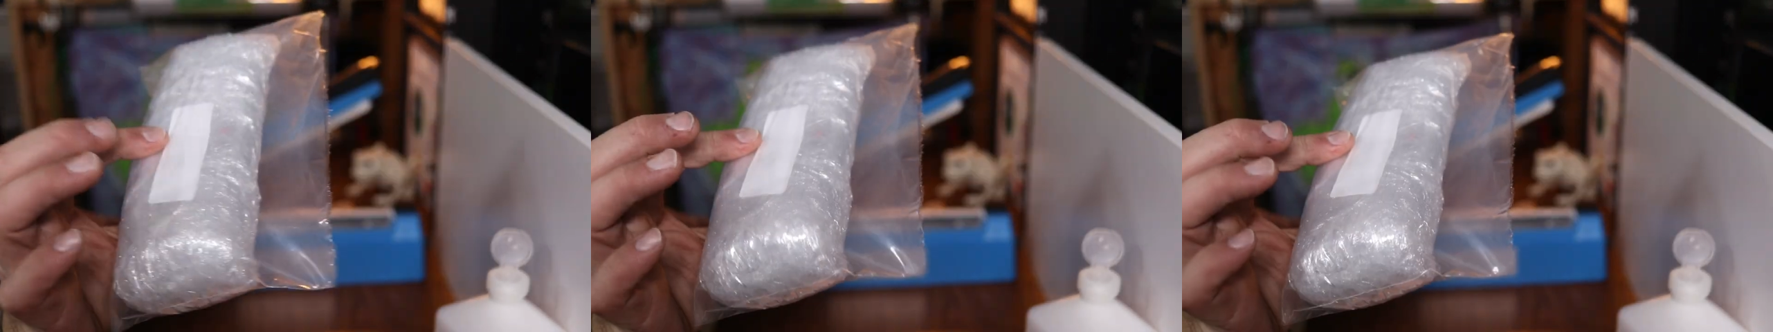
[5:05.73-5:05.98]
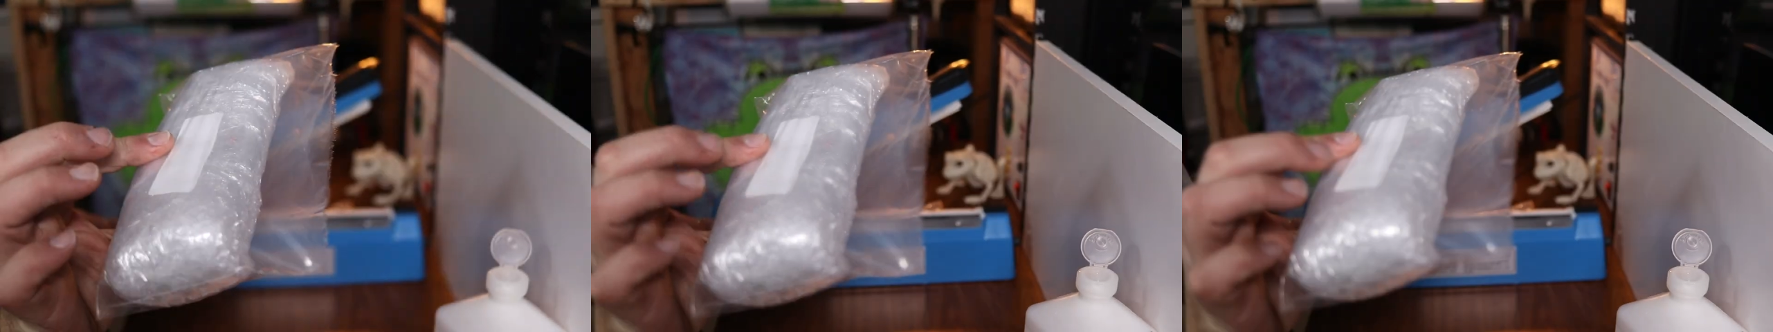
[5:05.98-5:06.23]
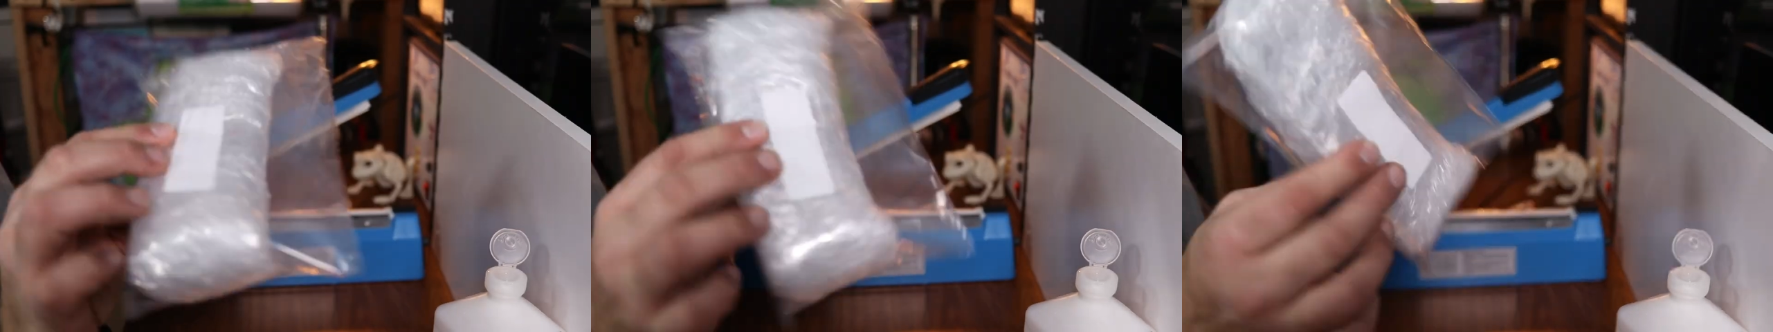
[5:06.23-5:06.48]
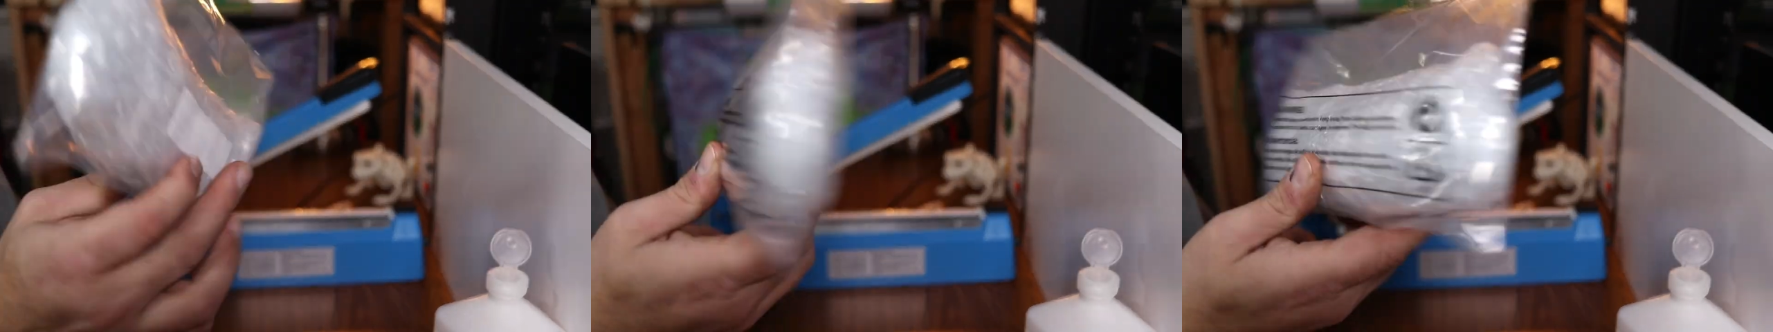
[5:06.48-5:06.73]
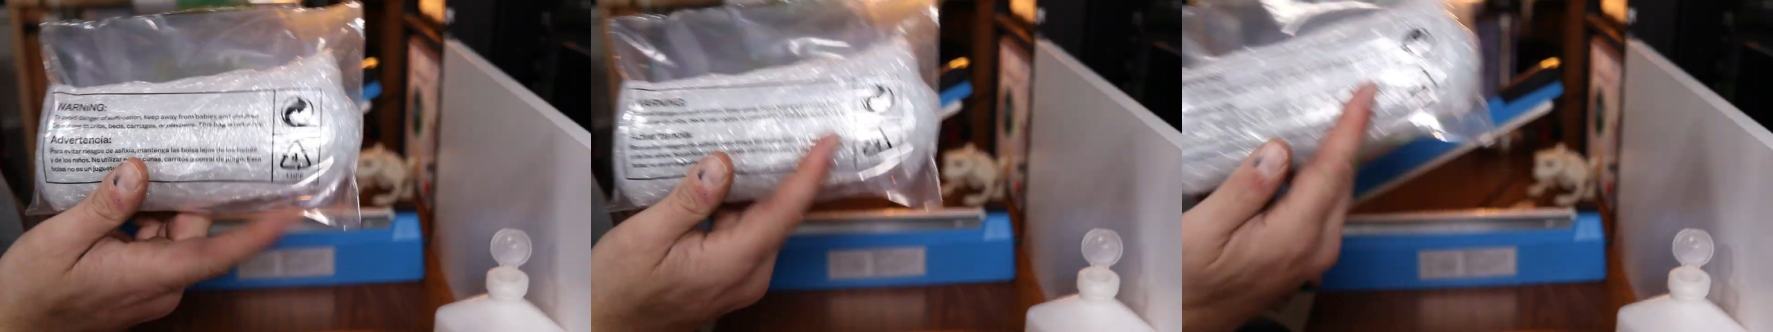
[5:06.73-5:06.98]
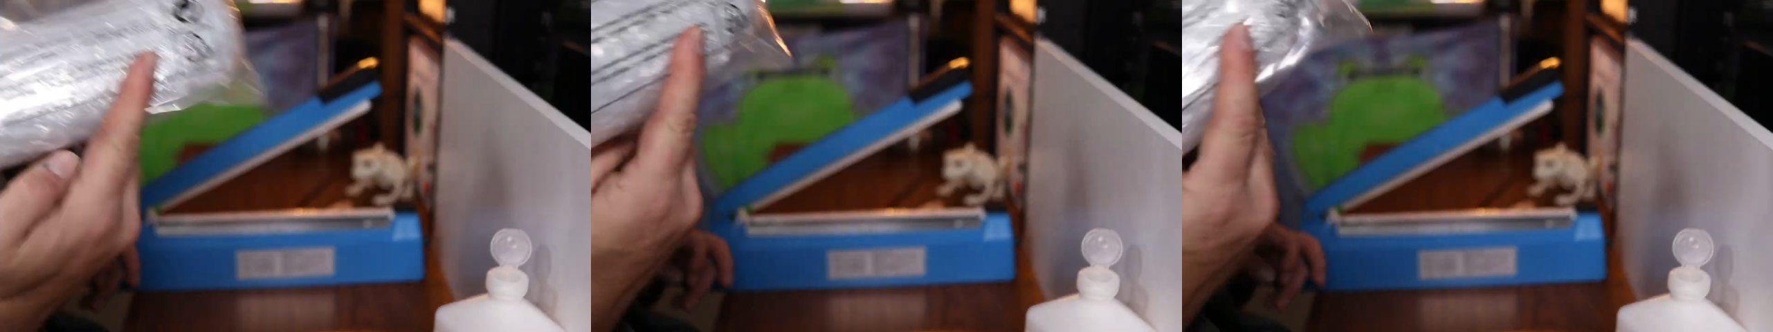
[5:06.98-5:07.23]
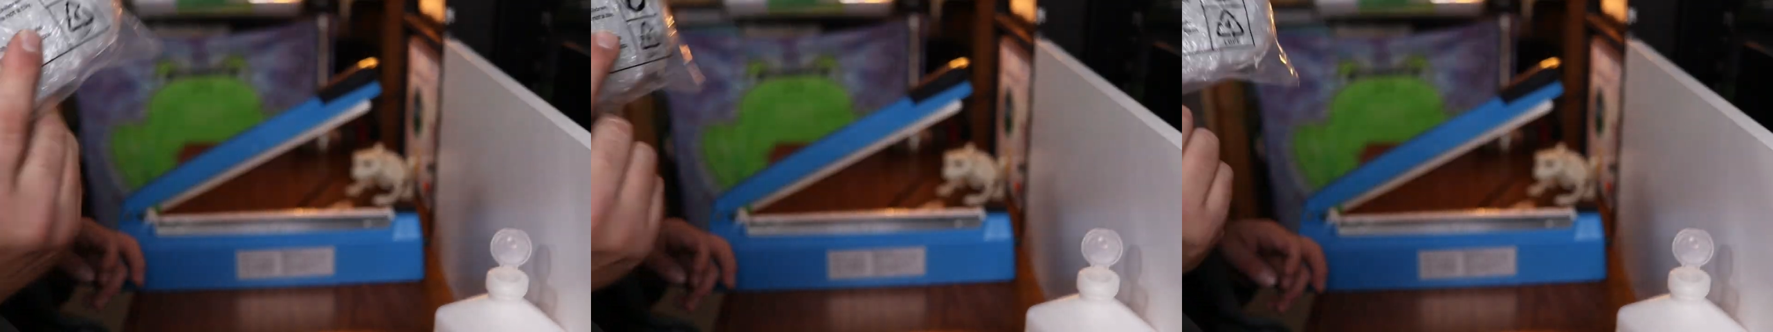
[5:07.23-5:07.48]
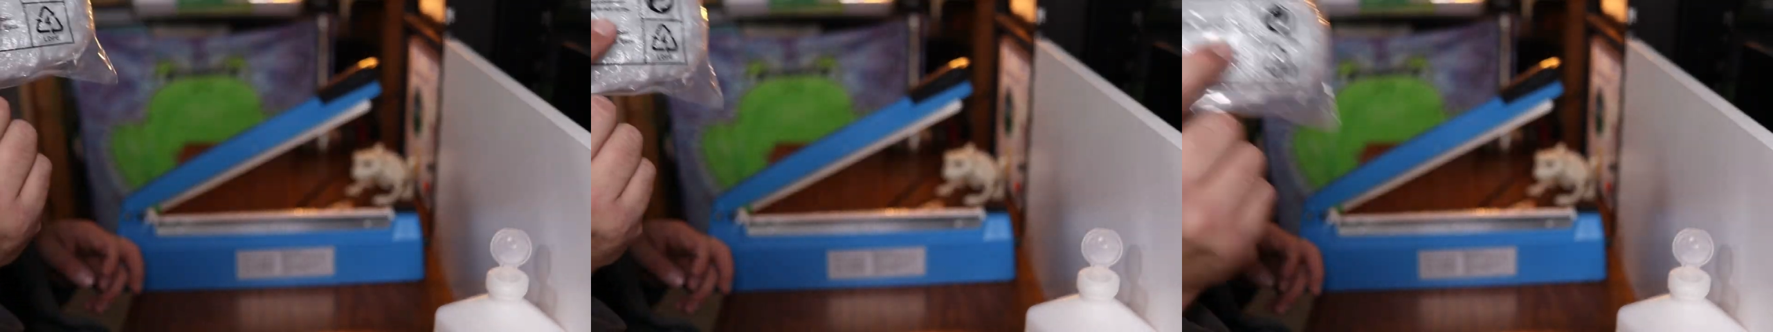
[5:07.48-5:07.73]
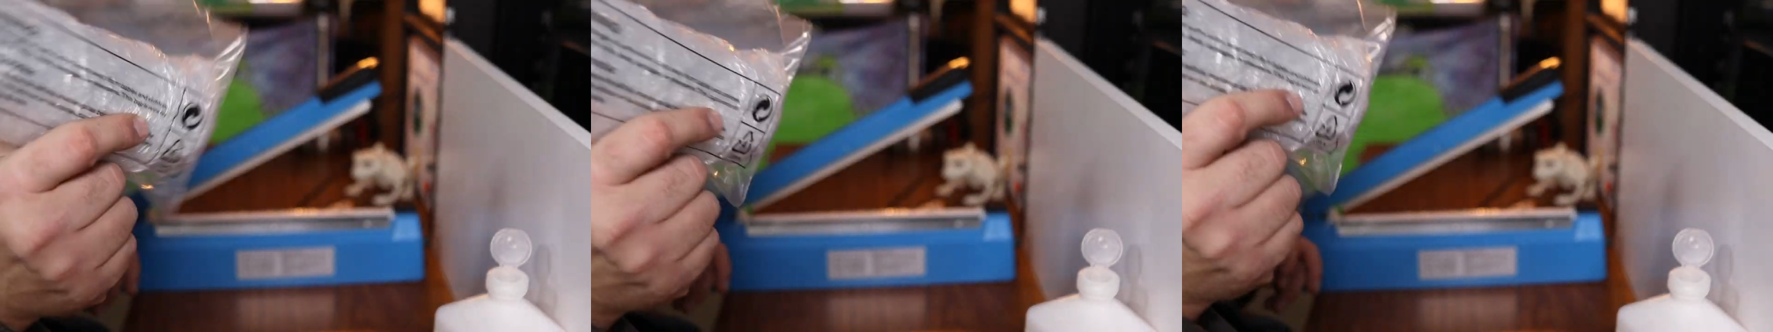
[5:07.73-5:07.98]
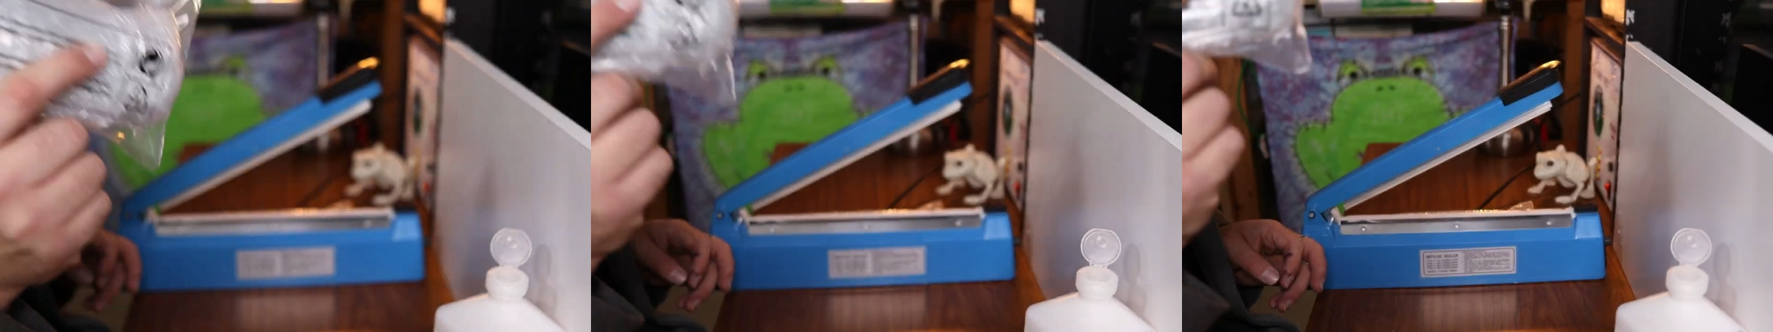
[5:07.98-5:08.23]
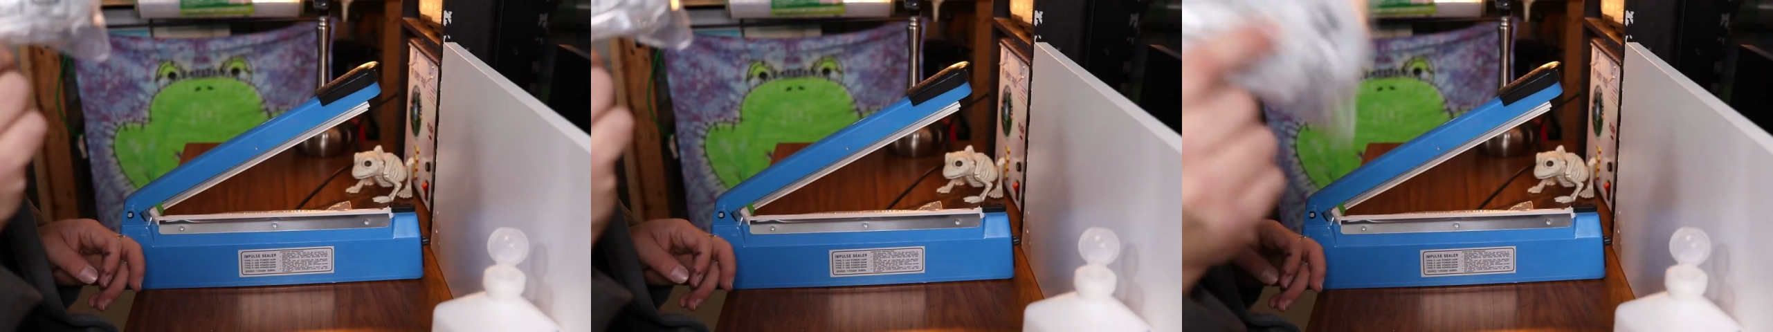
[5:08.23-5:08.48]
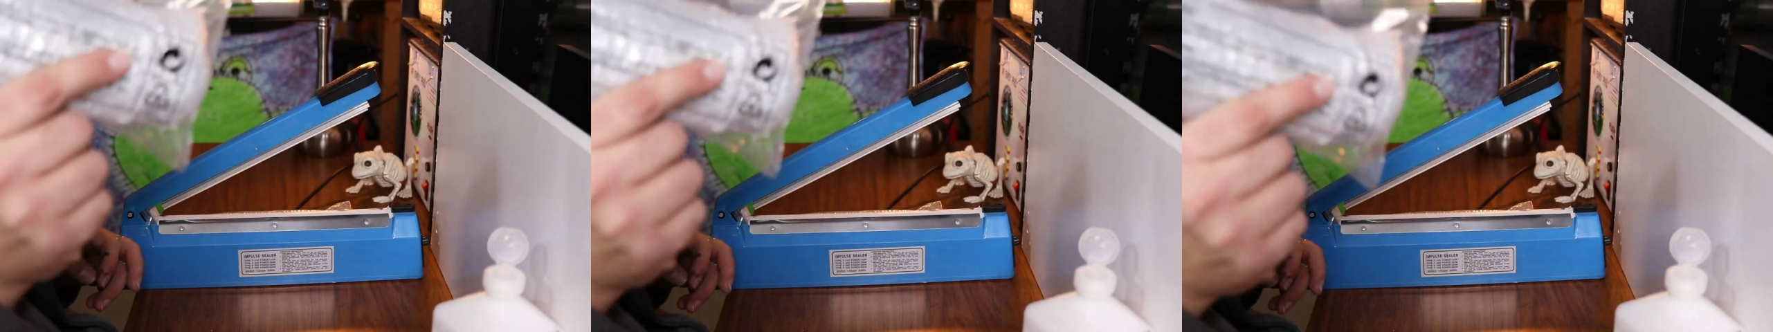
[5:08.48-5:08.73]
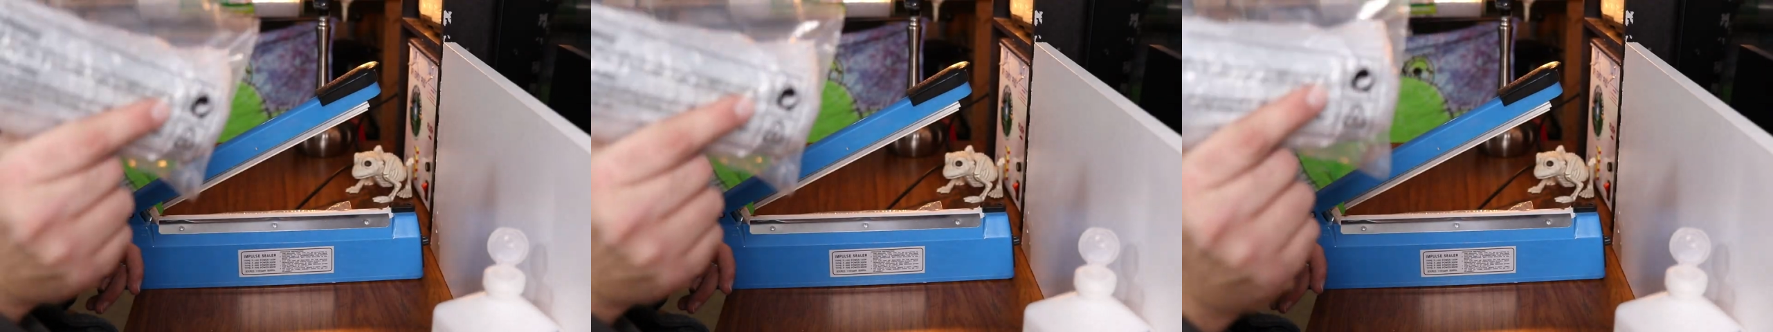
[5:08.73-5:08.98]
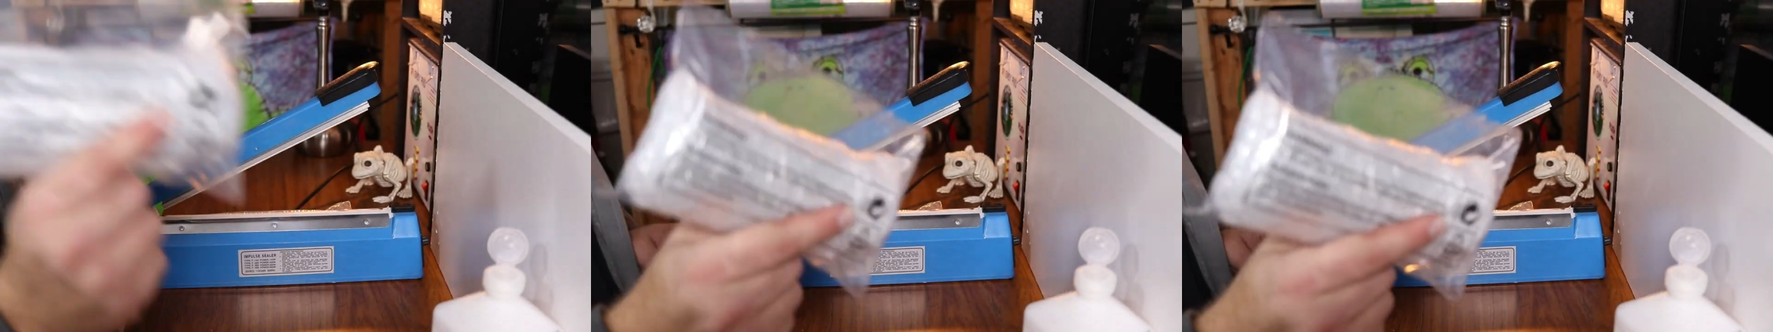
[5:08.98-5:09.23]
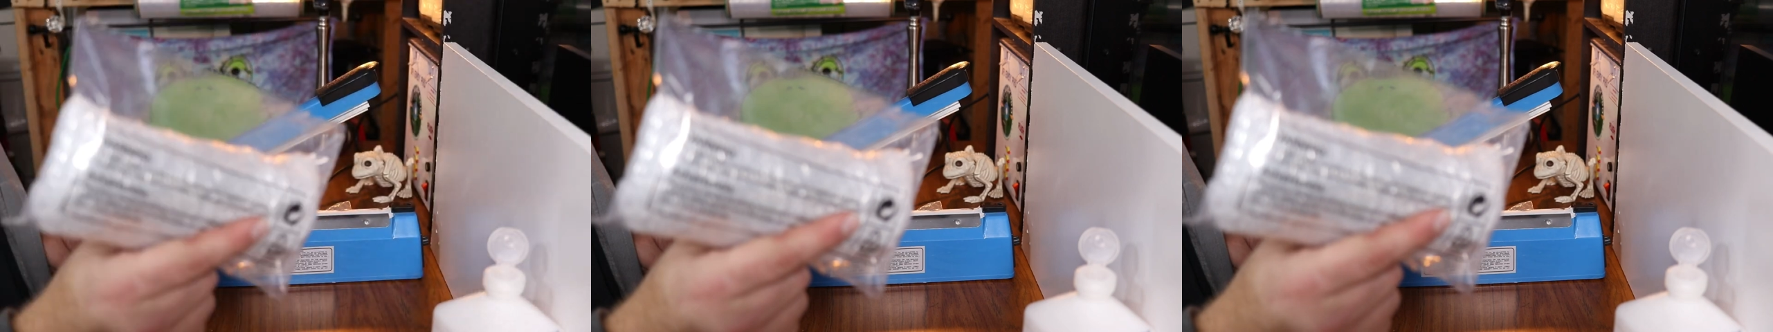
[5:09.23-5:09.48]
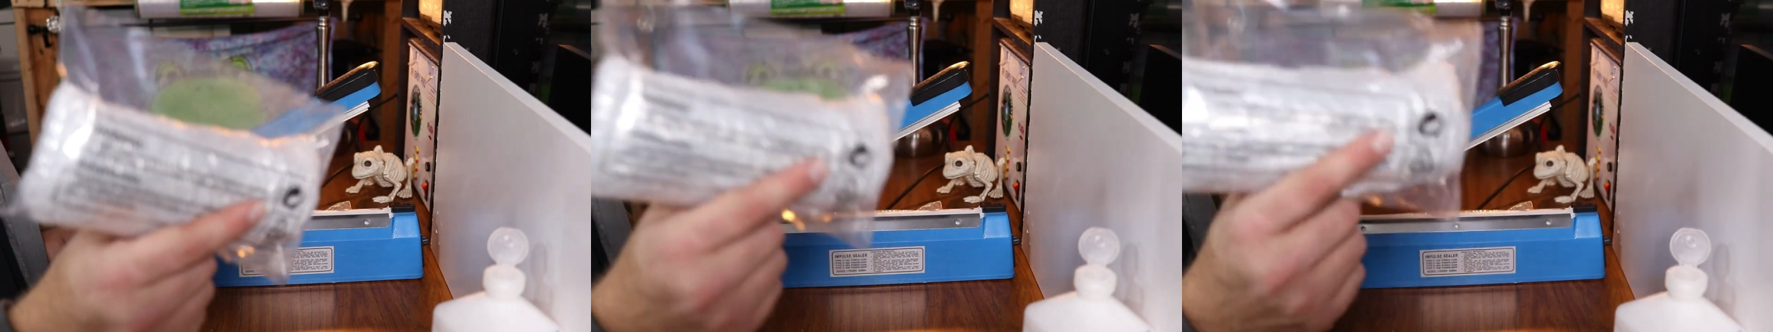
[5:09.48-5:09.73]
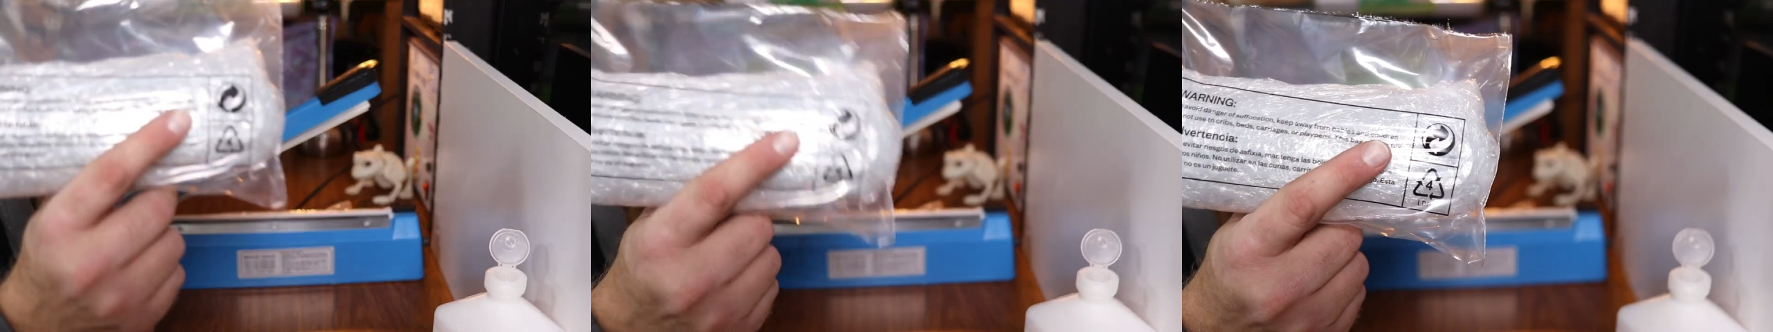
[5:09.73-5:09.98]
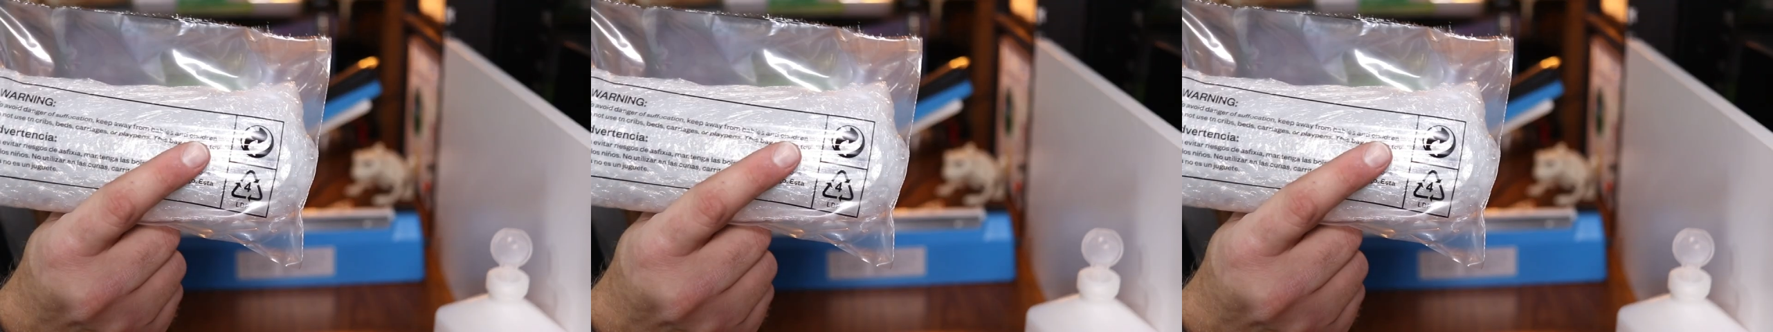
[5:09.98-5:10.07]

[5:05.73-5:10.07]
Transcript: (no speaker visible)